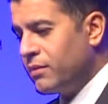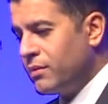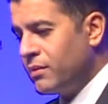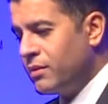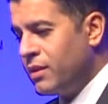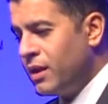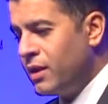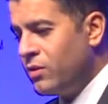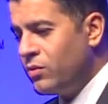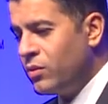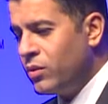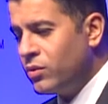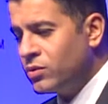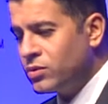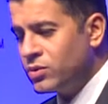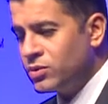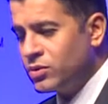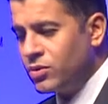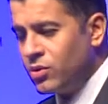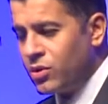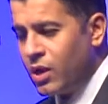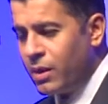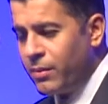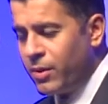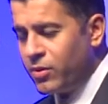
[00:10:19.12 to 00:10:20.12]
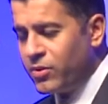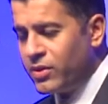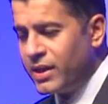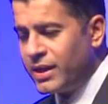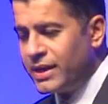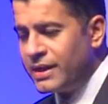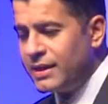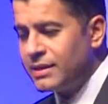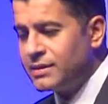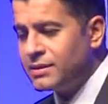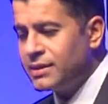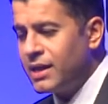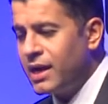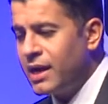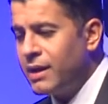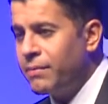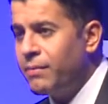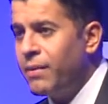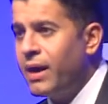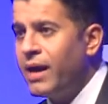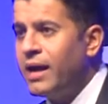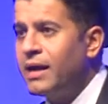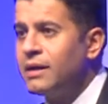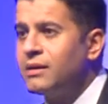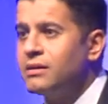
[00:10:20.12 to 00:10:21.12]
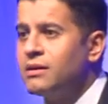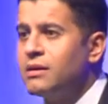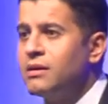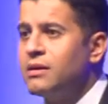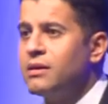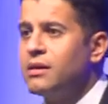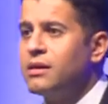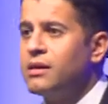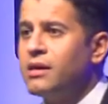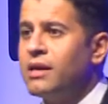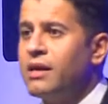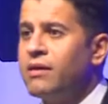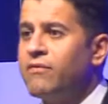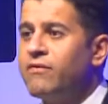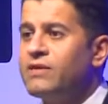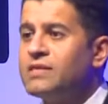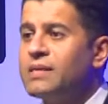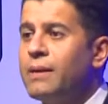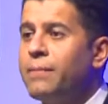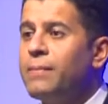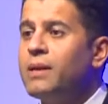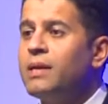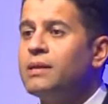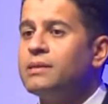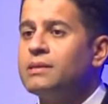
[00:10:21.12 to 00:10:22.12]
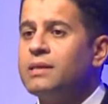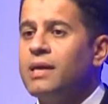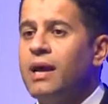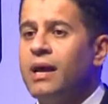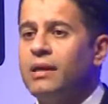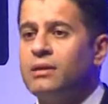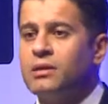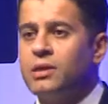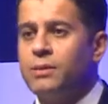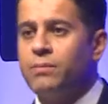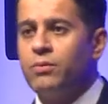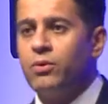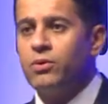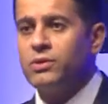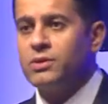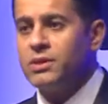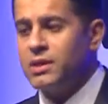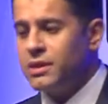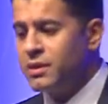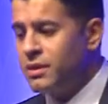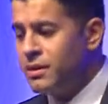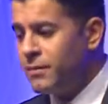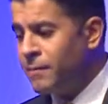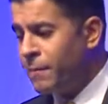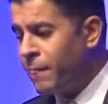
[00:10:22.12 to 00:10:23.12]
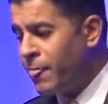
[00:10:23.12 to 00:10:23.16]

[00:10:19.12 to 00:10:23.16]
Then we want to talk about the real time and the visibility and reporting.